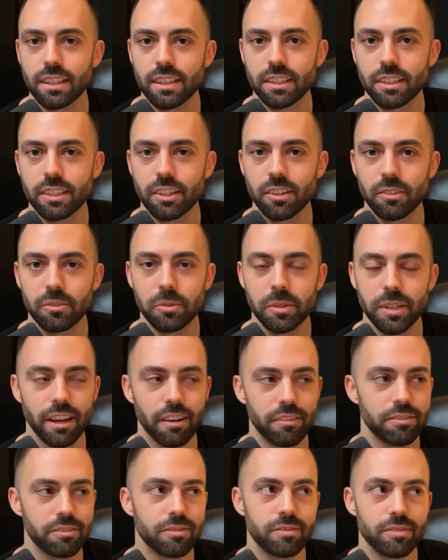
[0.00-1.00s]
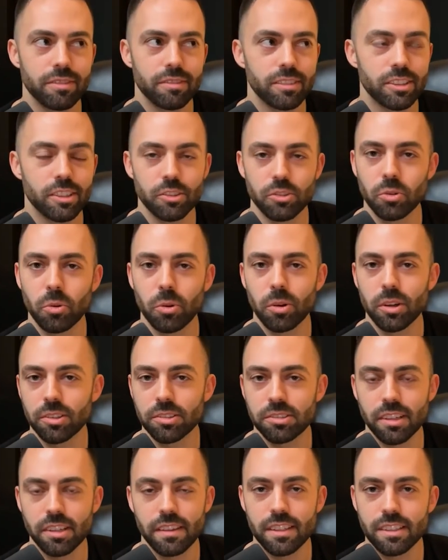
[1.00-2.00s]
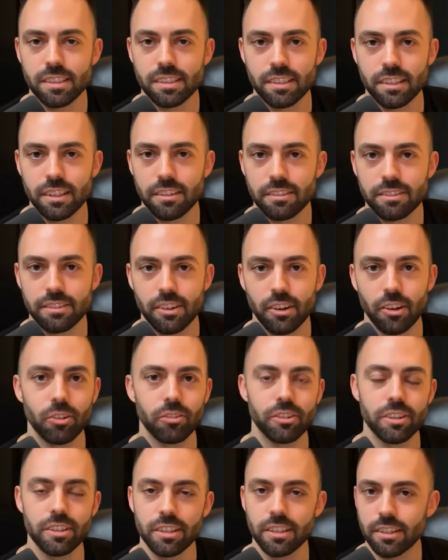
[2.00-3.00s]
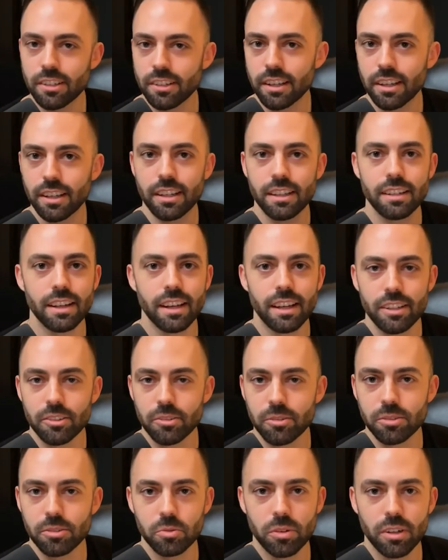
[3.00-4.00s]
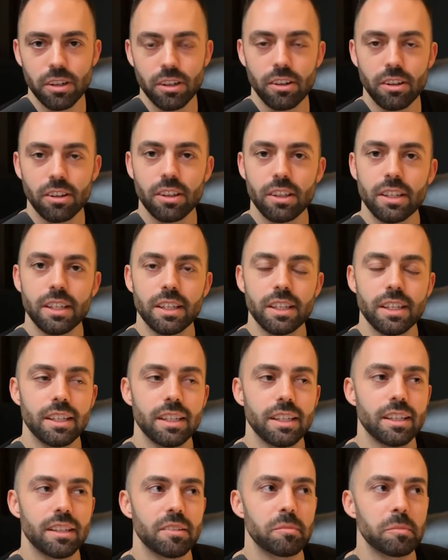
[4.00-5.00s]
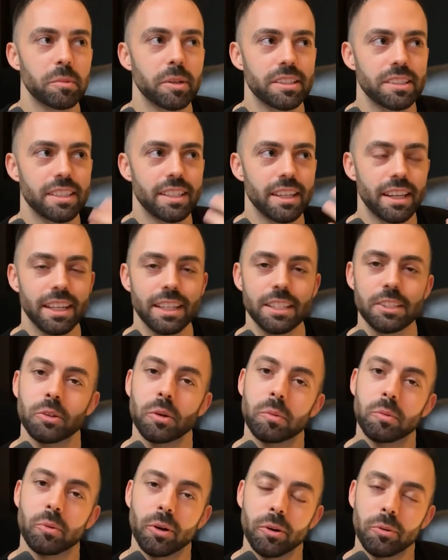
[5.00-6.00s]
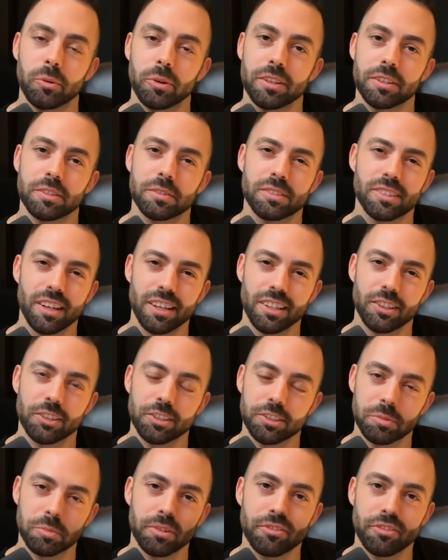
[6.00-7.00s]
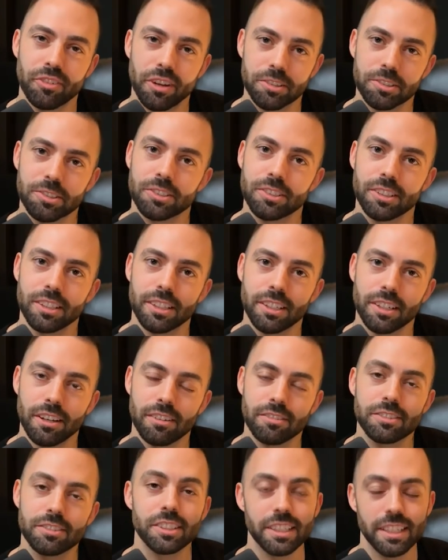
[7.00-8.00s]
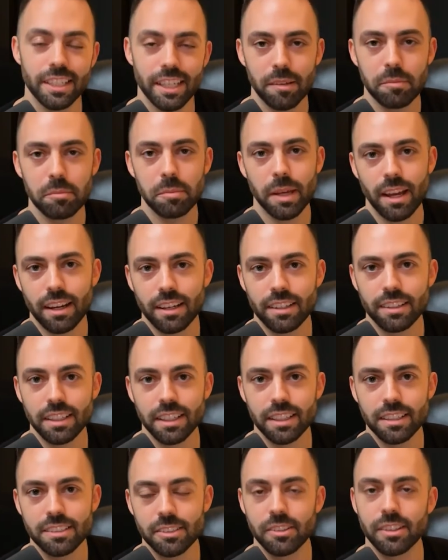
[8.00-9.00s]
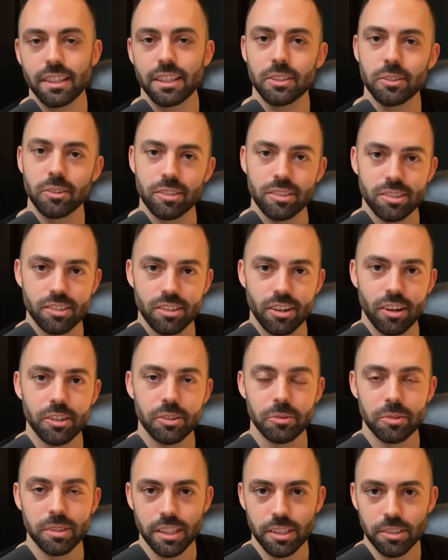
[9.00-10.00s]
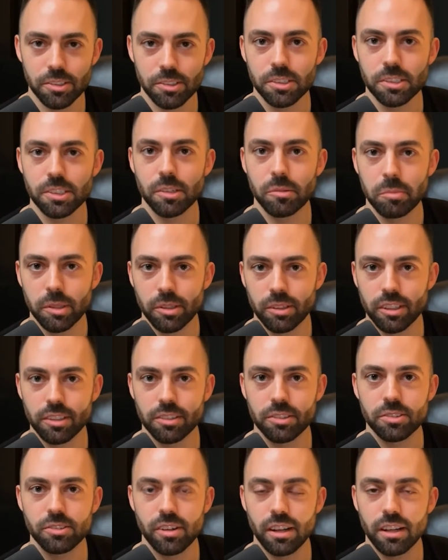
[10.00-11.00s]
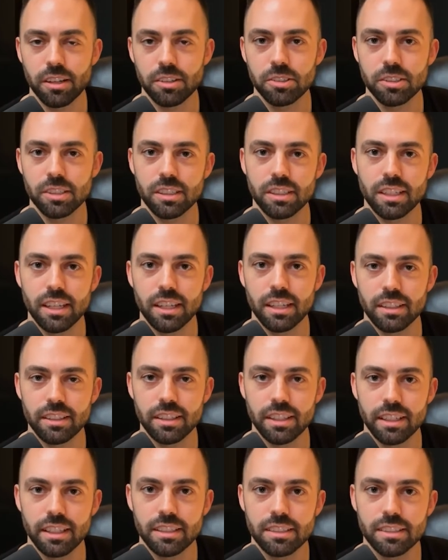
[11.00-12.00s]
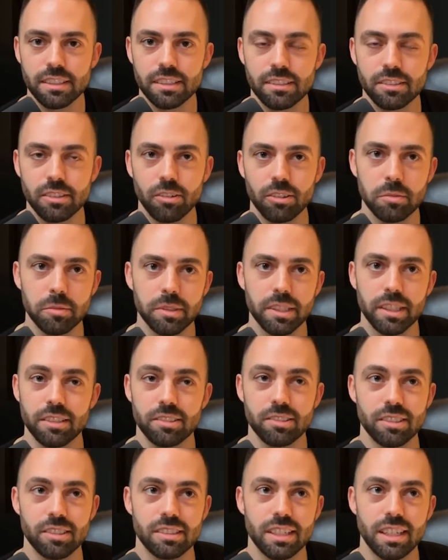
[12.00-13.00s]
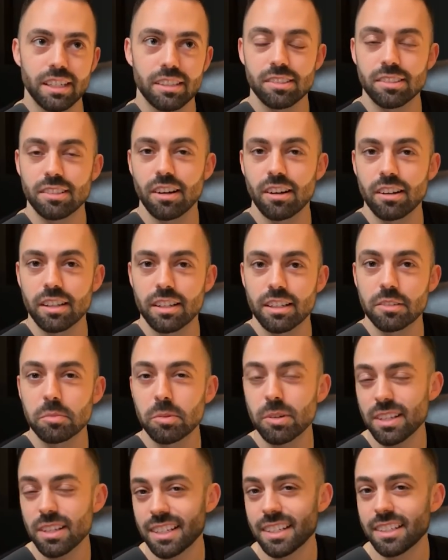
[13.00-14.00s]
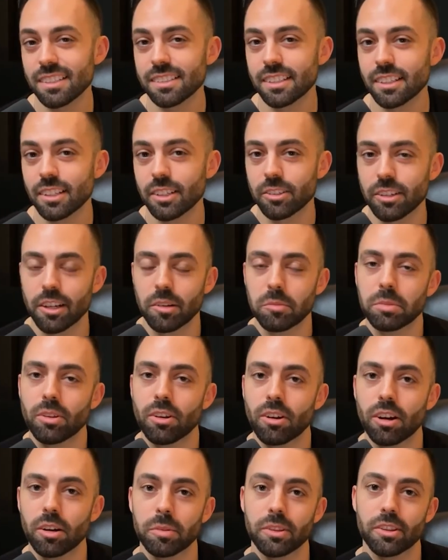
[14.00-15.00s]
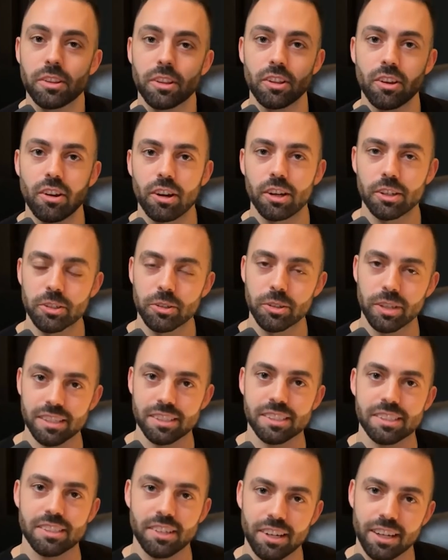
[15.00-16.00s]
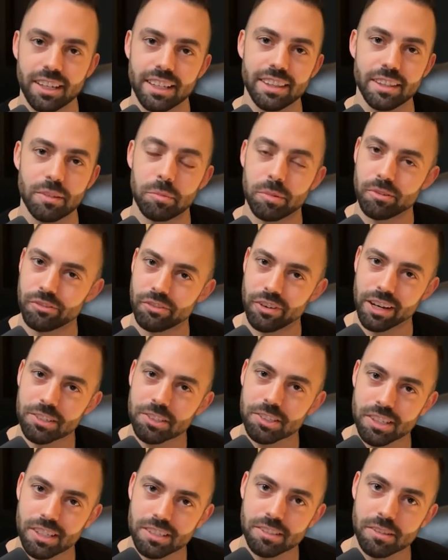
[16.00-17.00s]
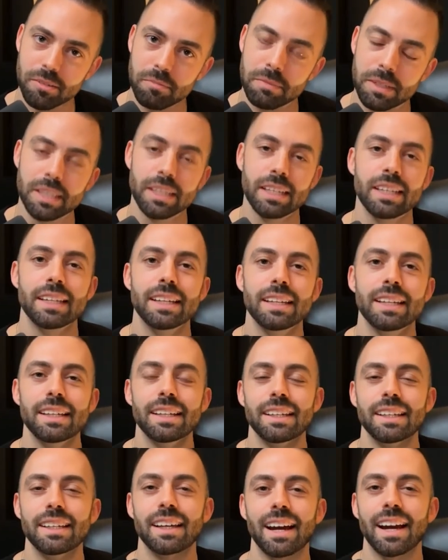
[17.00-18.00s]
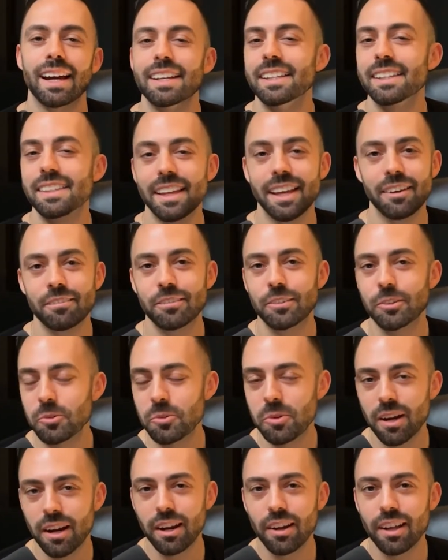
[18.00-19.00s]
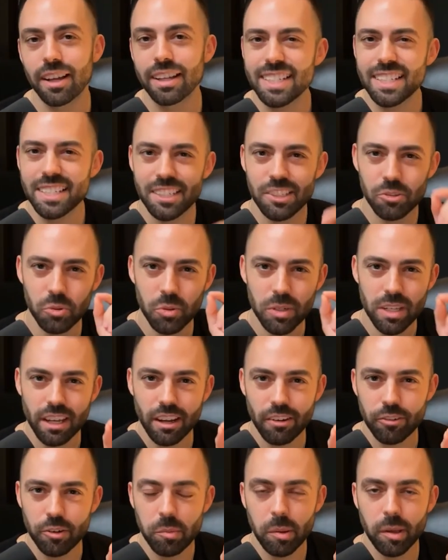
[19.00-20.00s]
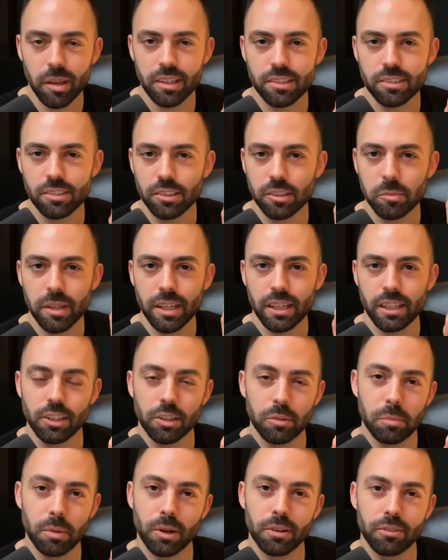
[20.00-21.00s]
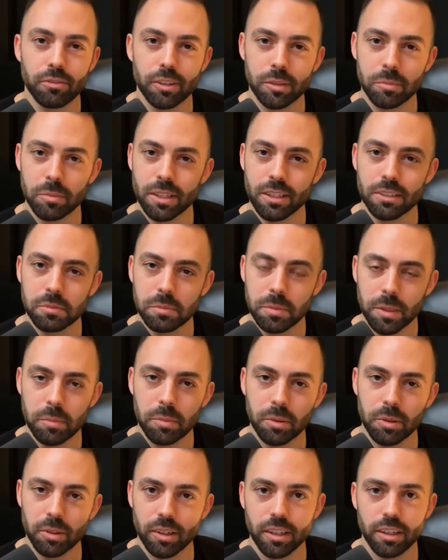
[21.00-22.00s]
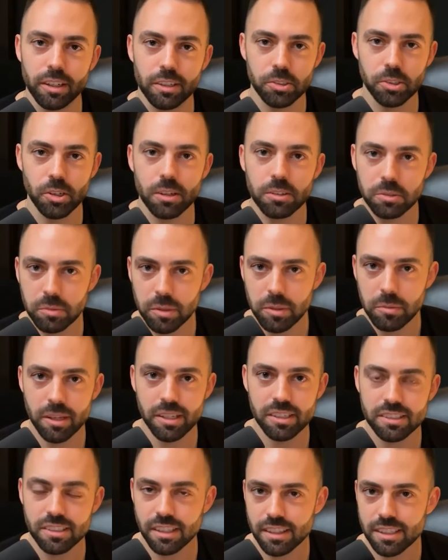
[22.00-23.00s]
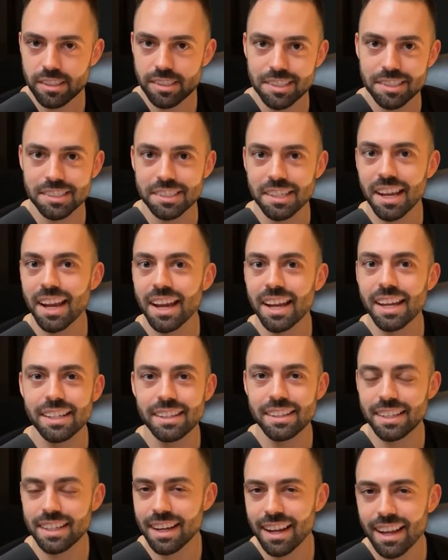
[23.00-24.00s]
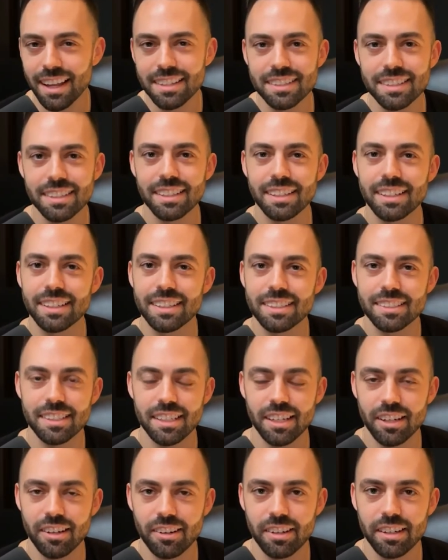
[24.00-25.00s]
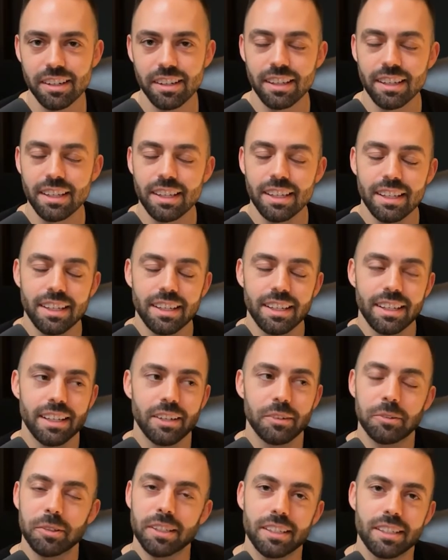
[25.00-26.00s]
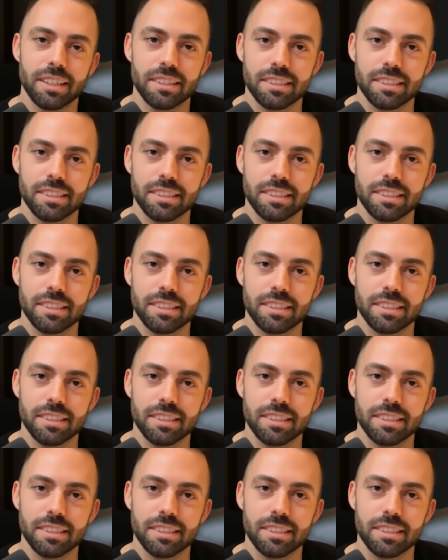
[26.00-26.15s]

You know, we have tutorials on this stuff all over the internet, and I do as well. But it's getting it to a point where this site looks professional enough to get backlinks. So then you can start your relationship building strategy and getting links. So ultimately, it's just get started. It's pretty easy to create a blog, but the longer you get stuck in the perfectionism, I did that for a while. I need to tweak every pixel to make it look perfect because people are going to judge me based on this design and the content, and it's scary. It really